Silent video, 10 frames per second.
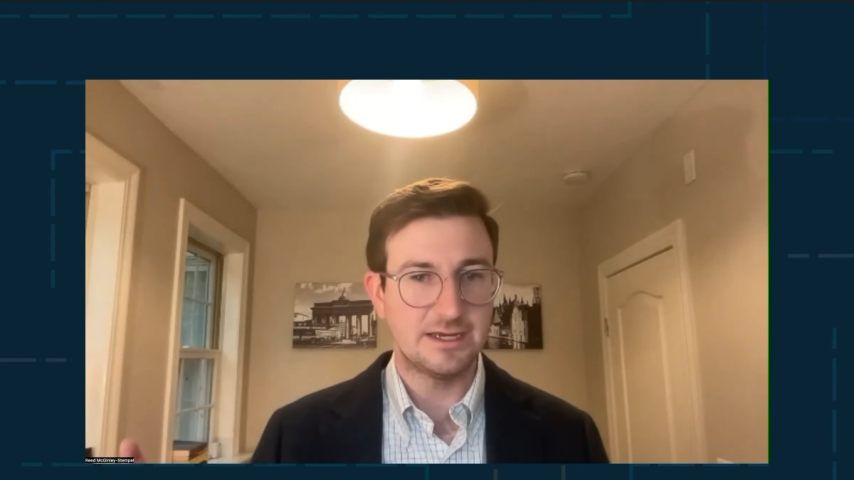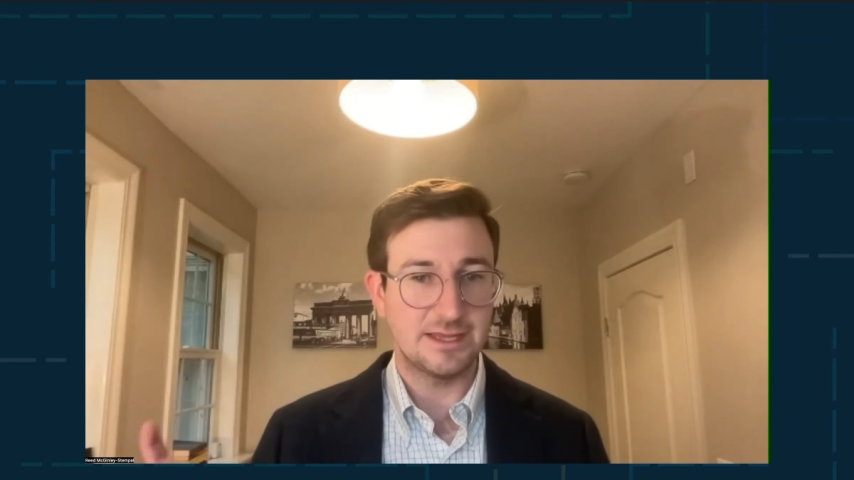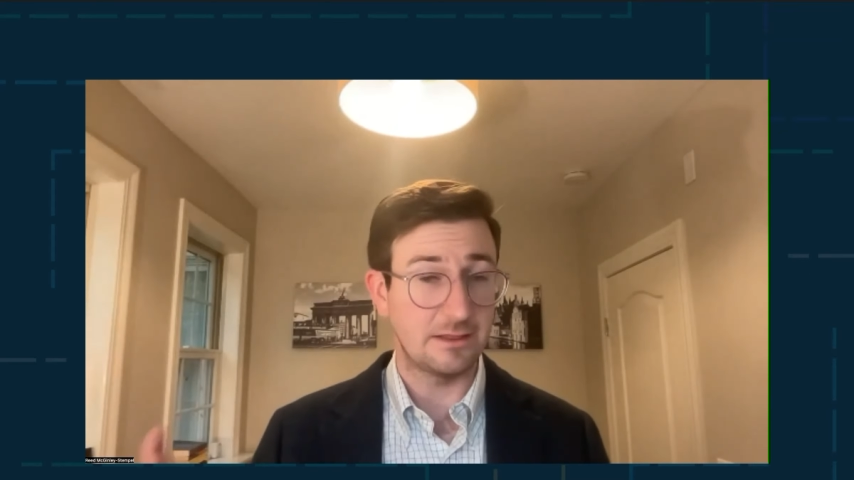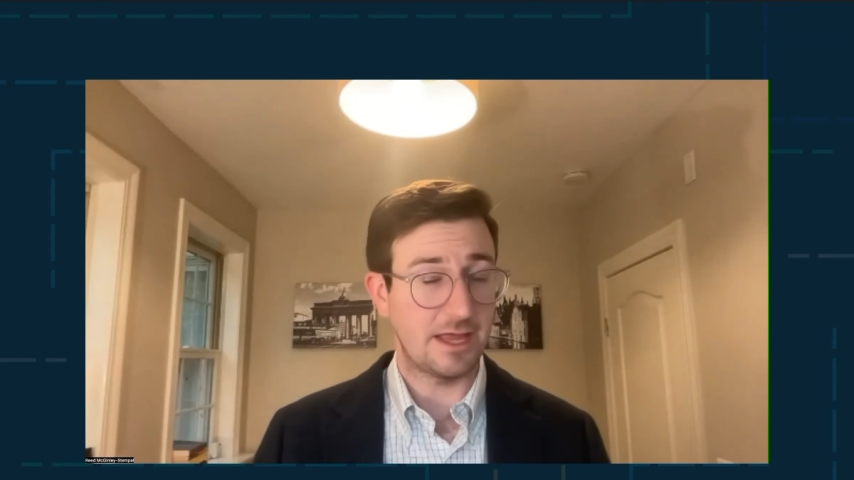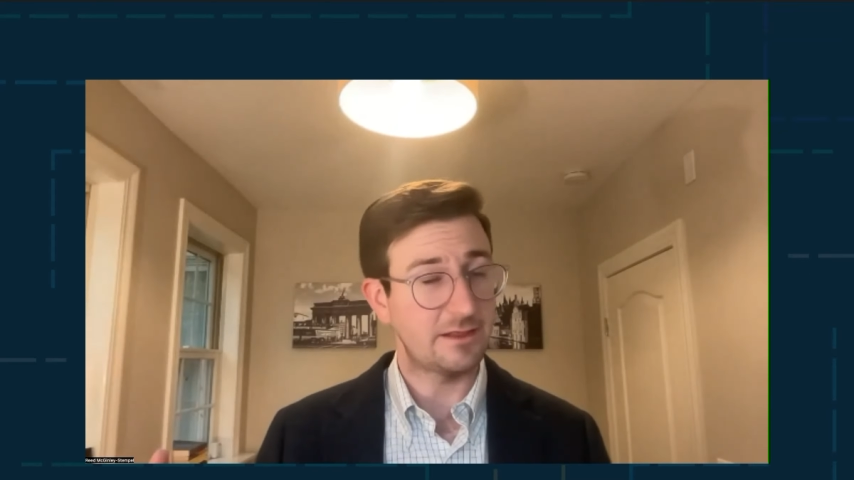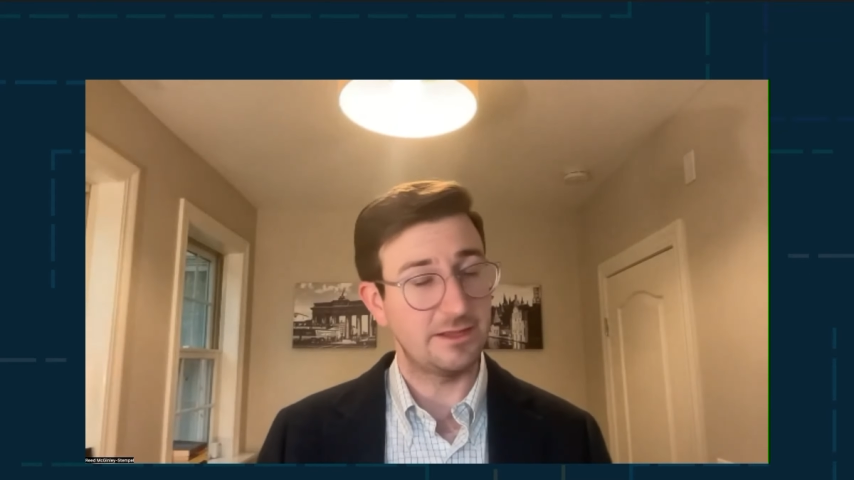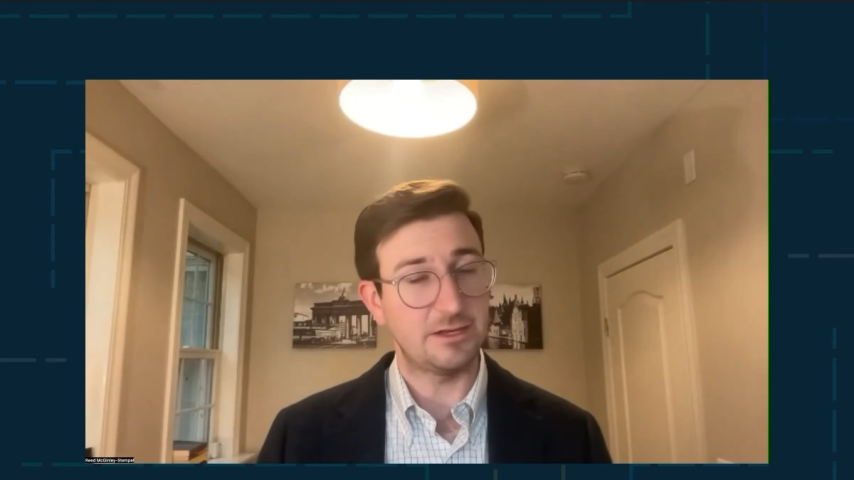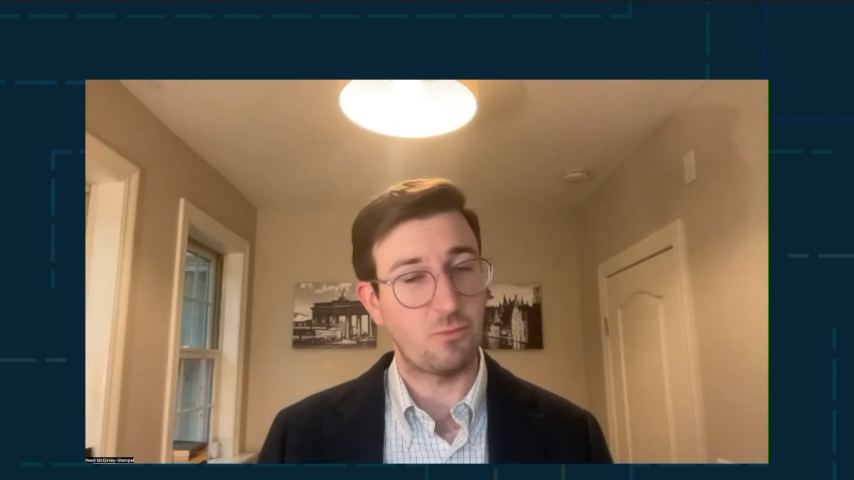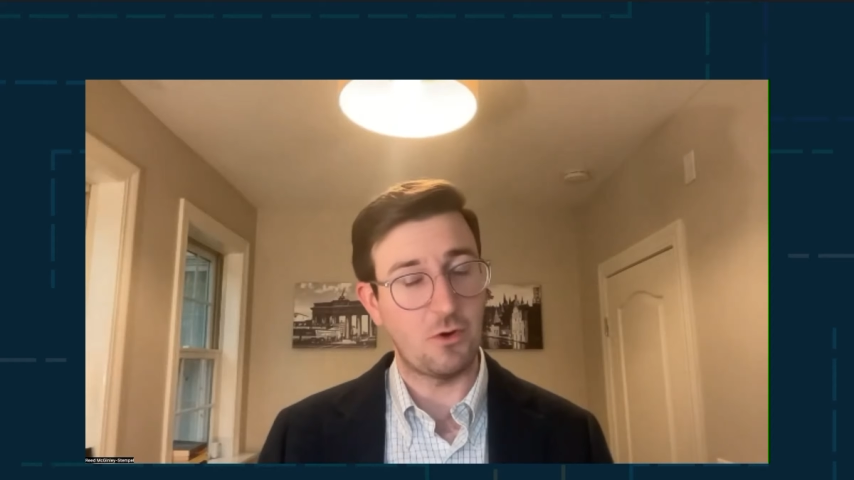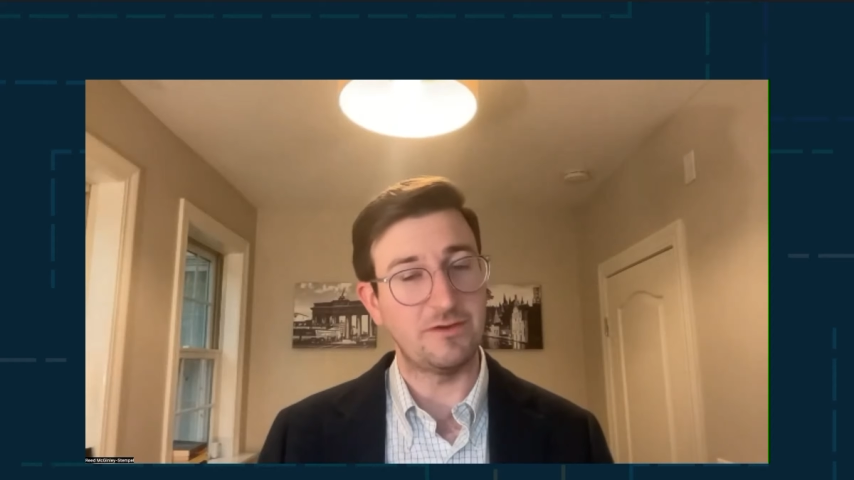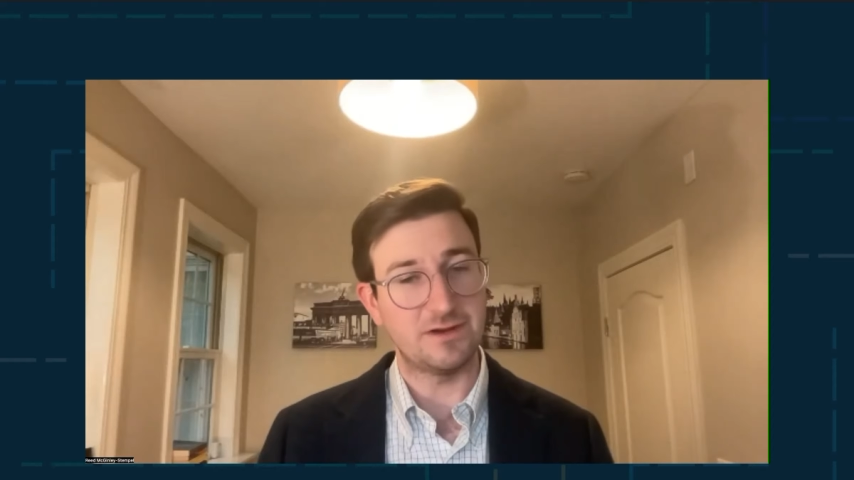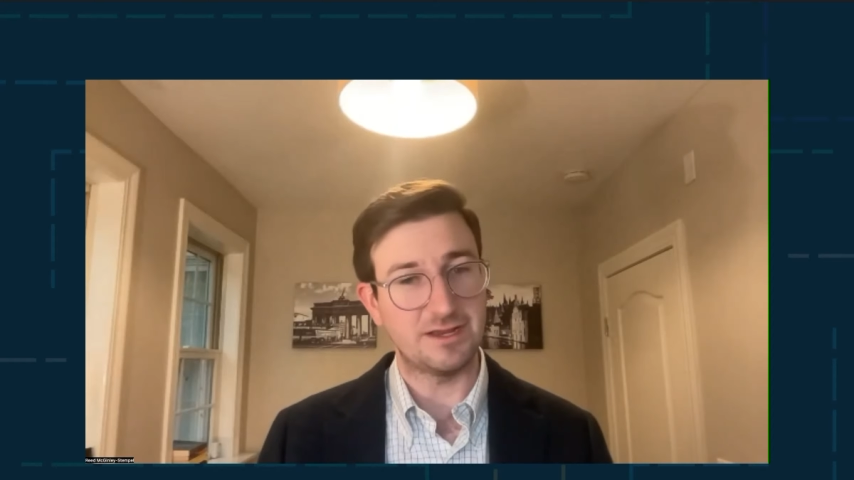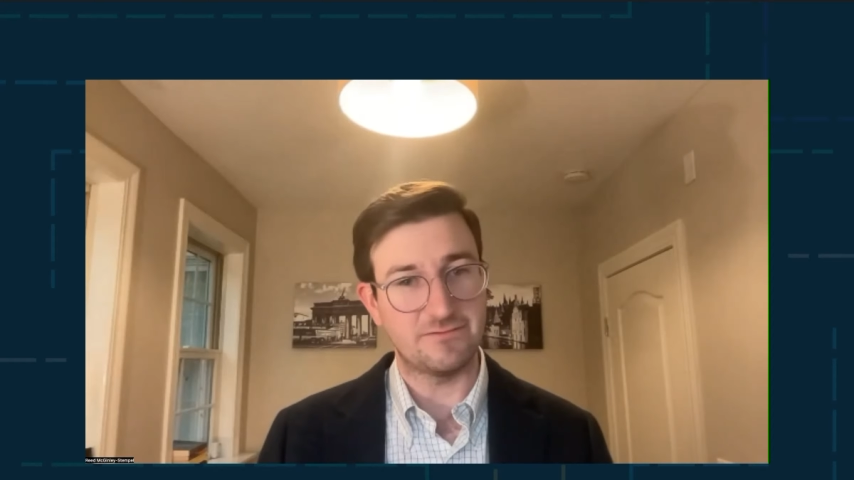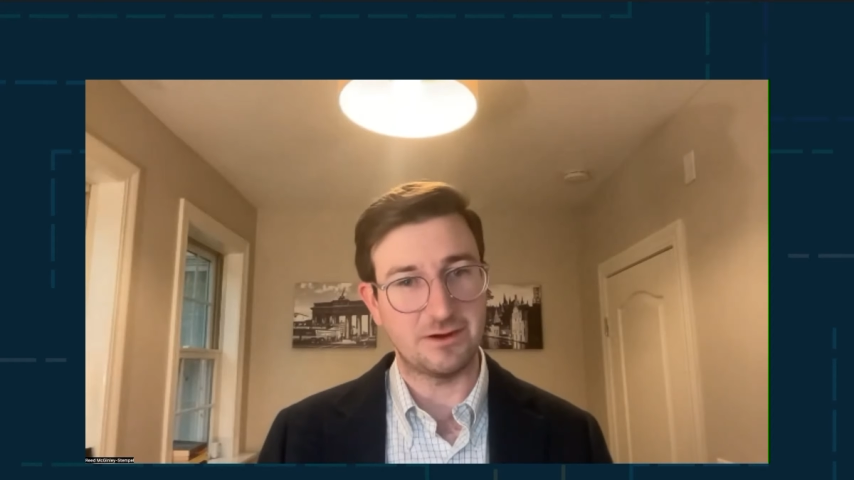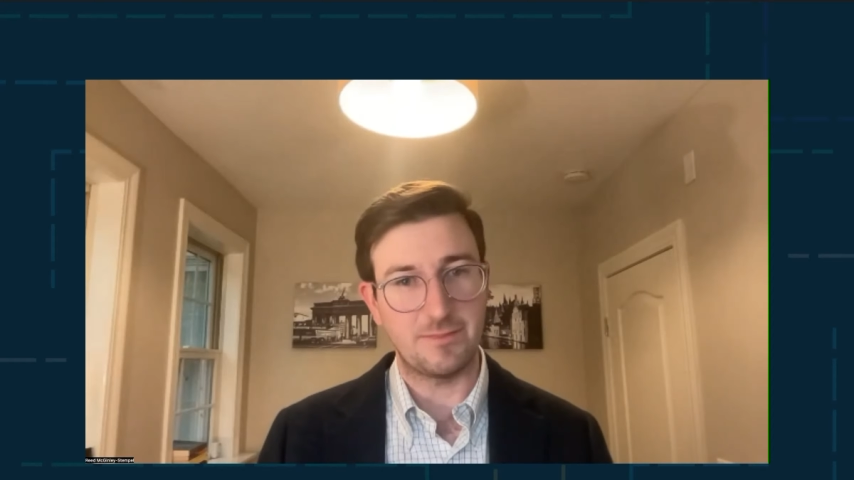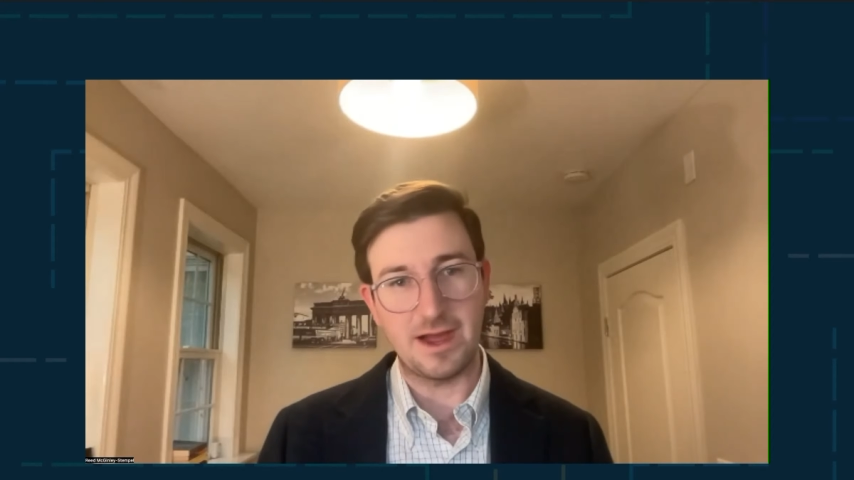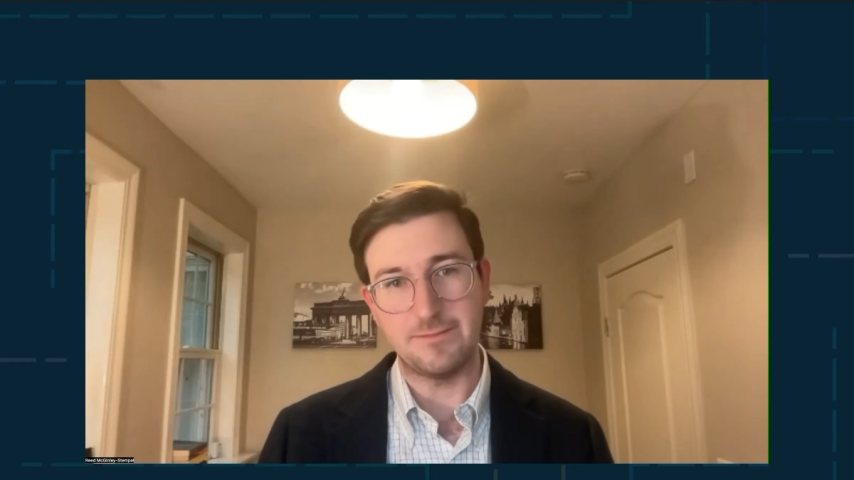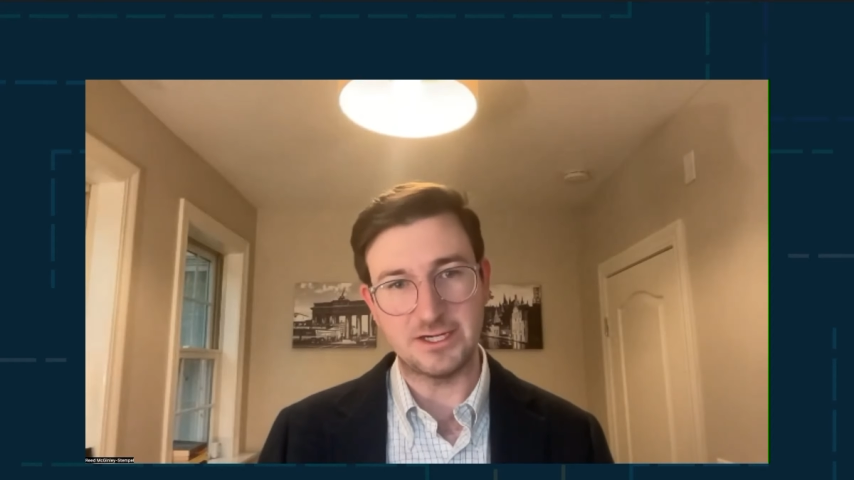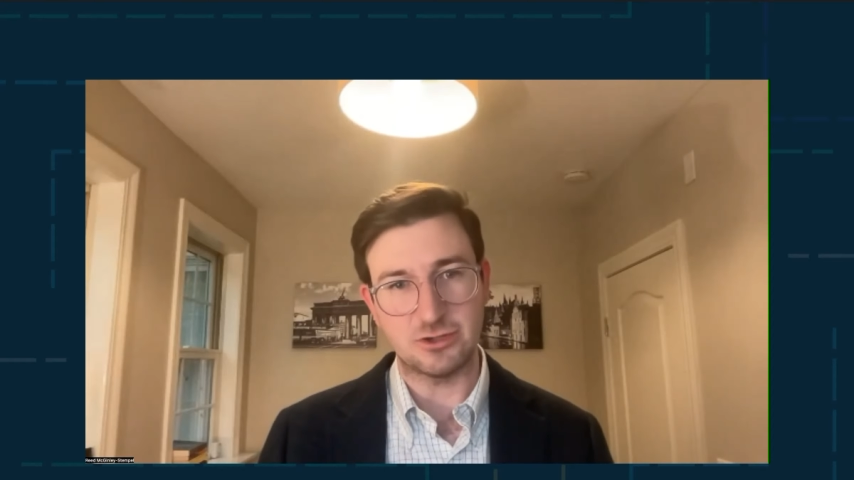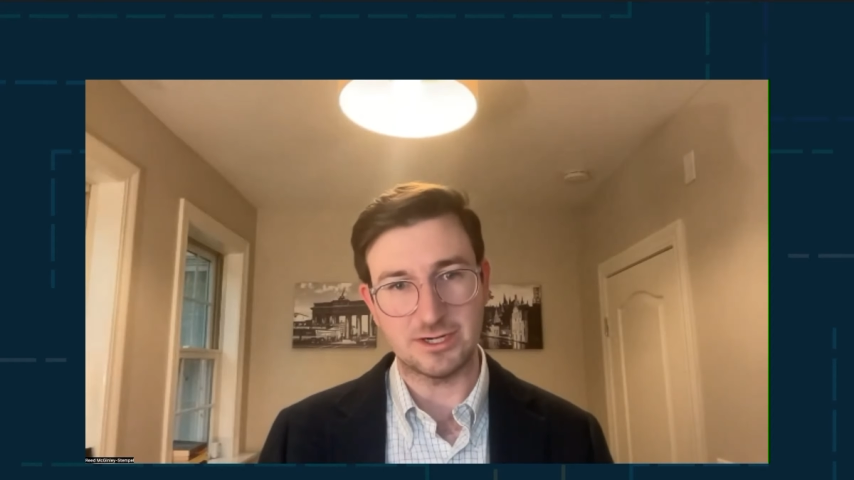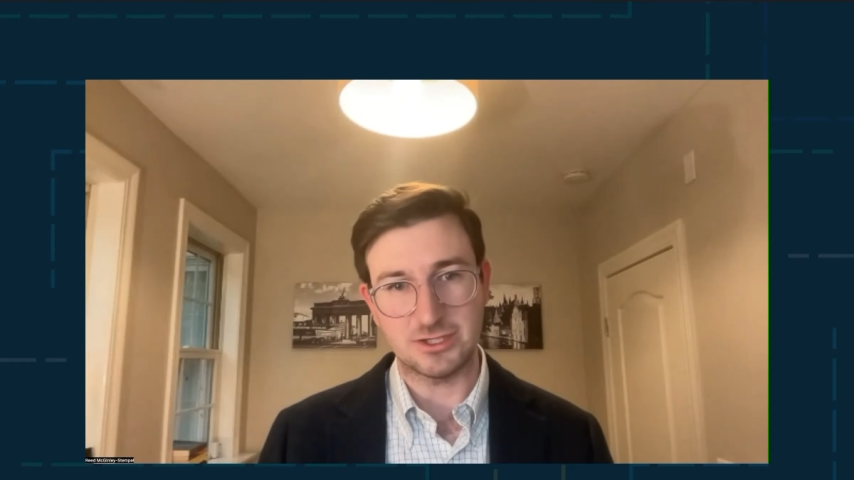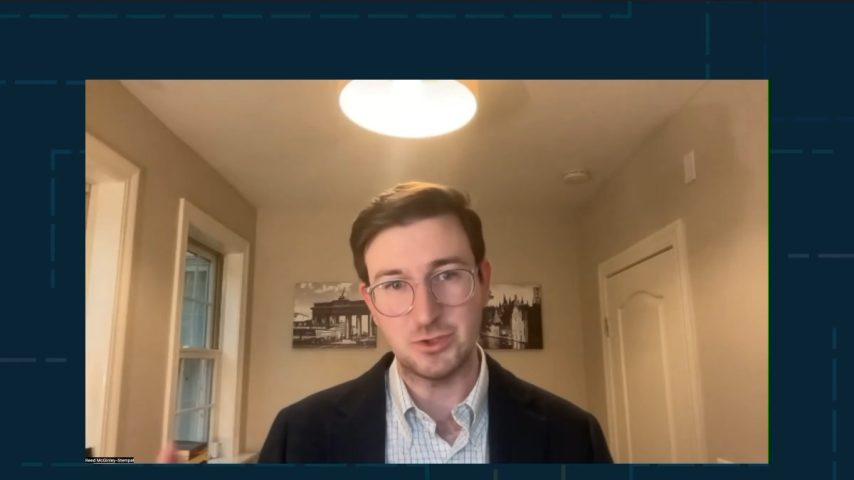that likely won't even give their biometric